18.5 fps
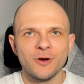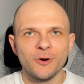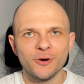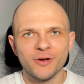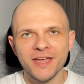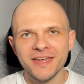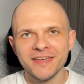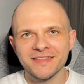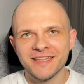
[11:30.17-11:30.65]

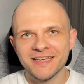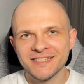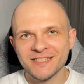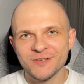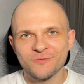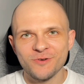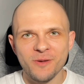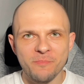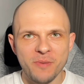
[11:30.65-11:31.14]
Okay, that's
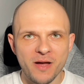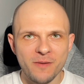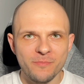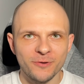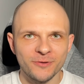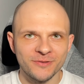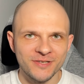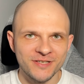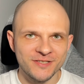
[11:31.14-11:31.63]
a wrap up
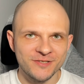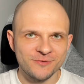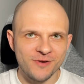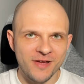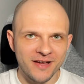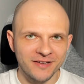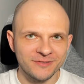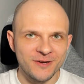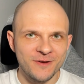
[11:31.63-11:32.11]
on this
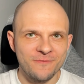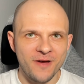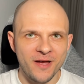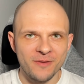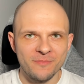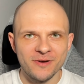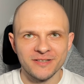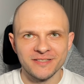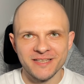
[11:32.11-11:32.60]
React
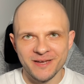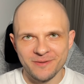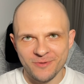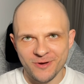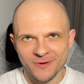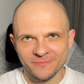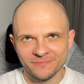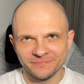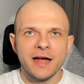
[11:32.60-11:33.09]
Fiber
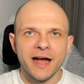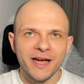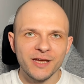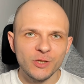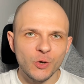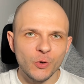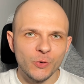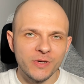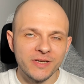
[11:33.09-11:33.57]
demo. I
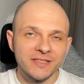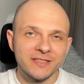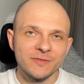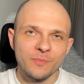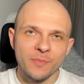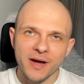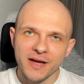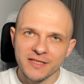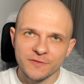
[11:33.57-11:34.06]
know it
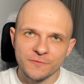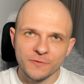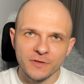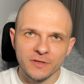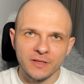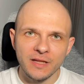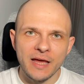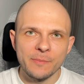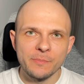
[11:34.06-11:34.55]
might
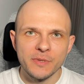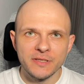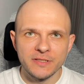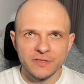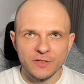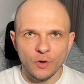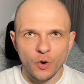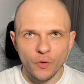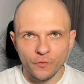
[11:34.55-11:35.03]
feel a
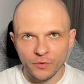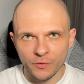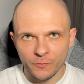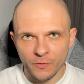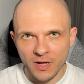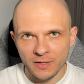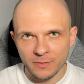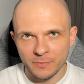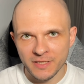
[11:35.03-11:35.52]
bit
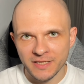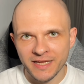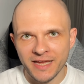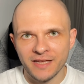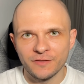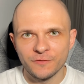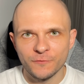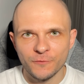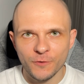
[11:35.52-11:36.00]
overwhelming
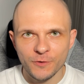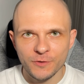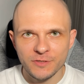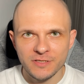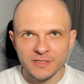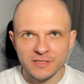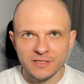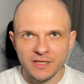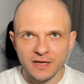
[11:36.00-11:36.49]
at
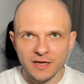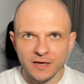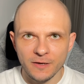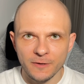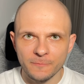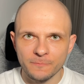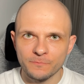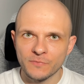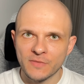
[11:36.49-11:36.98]
first,
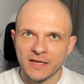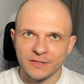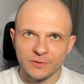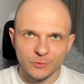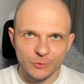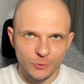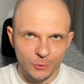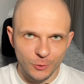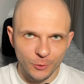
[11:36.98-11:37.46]

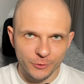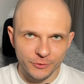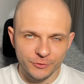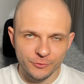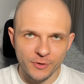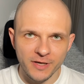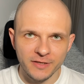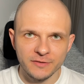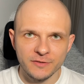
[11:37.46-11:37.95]
and to learn
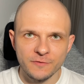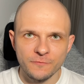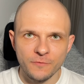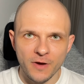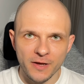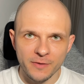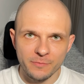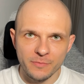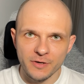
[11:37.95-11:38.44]
React
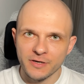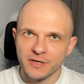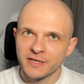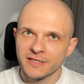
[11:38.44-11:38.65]
Fiber